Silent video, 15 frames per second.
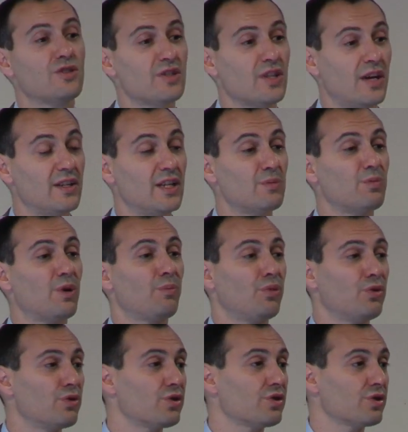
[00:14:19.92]
site, is
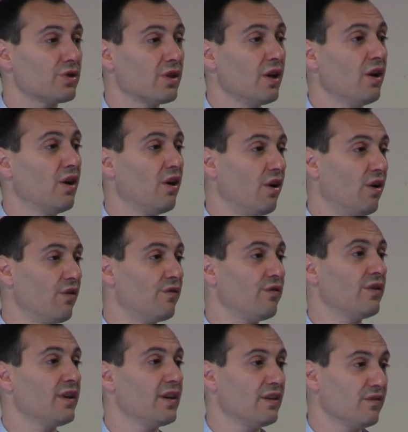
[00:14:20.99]
proportion
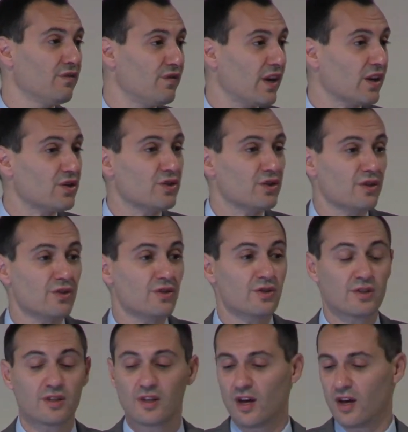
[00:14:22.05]
of
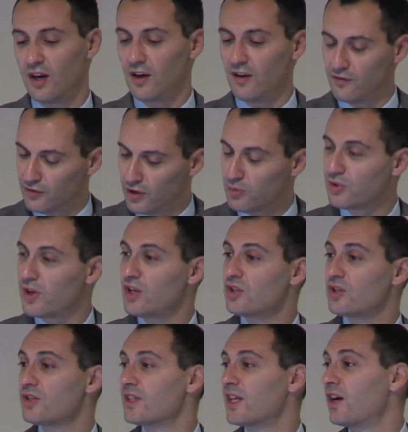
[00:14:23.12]
infections, of
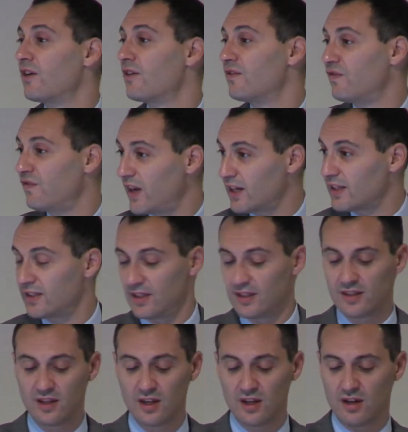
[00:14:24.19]
operations that are
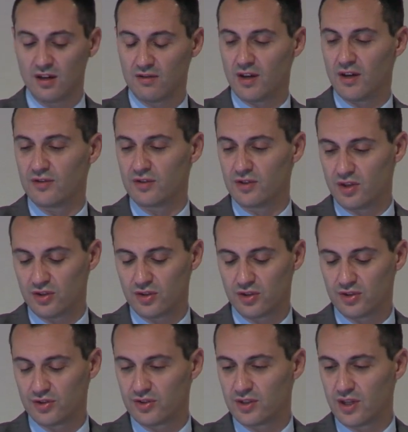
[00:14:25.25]
infected around
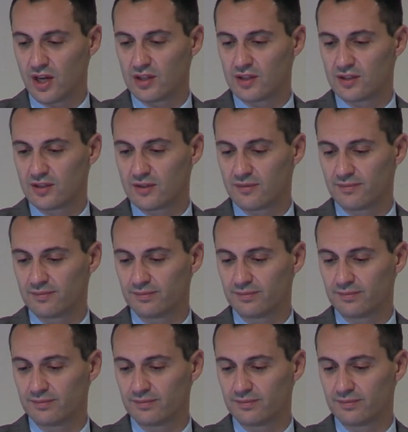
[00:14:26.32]
surgical sites.